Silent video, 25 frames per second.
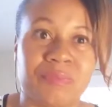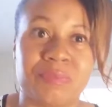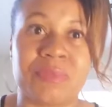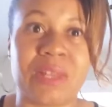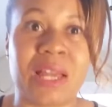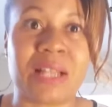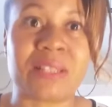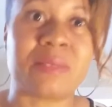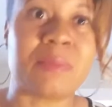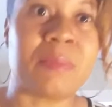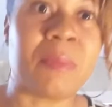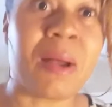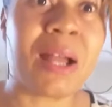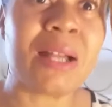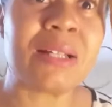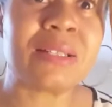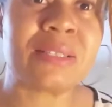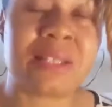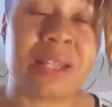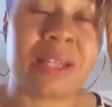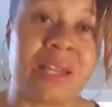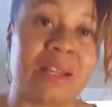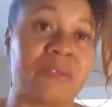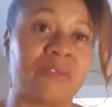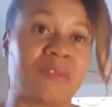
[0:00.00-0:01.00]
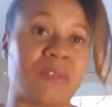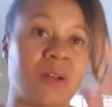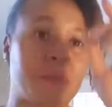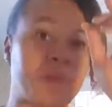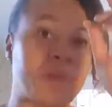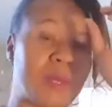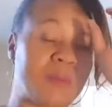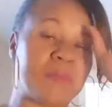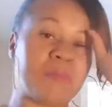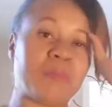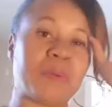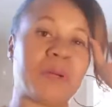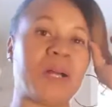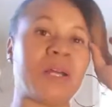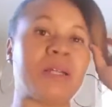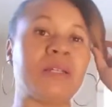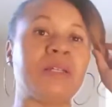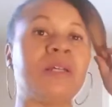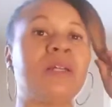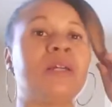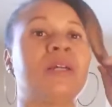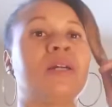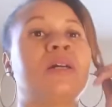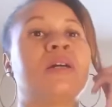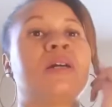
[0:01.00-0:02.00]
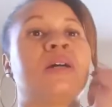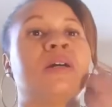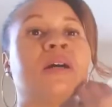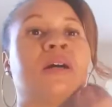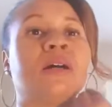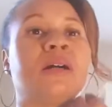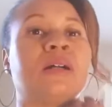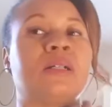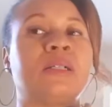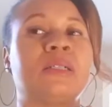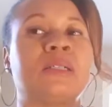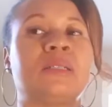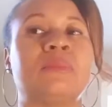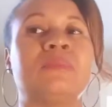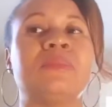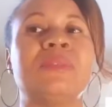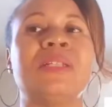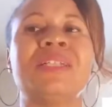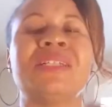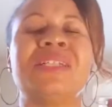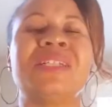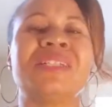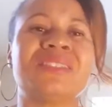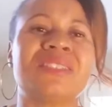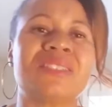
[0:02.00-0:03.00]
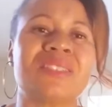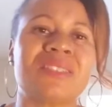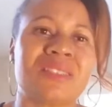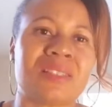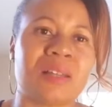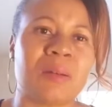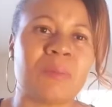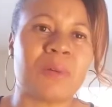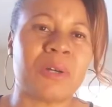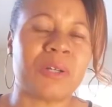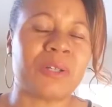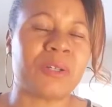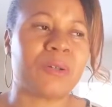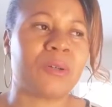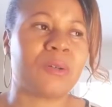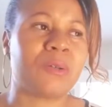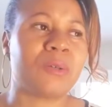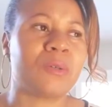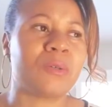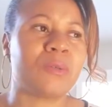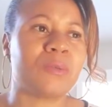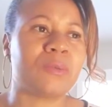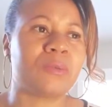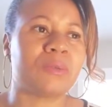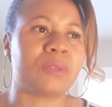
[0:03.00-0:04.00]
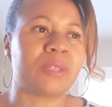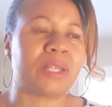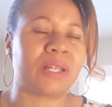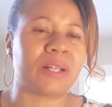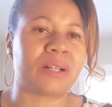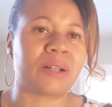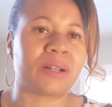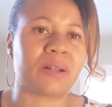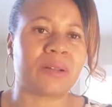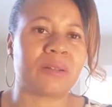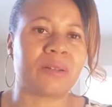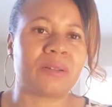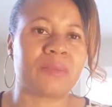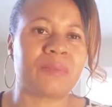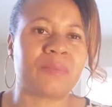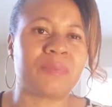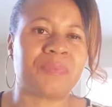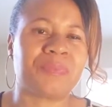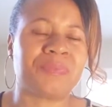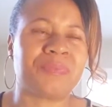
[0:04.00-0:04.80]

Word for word: that's my take from it. But um, and, and just someone who they're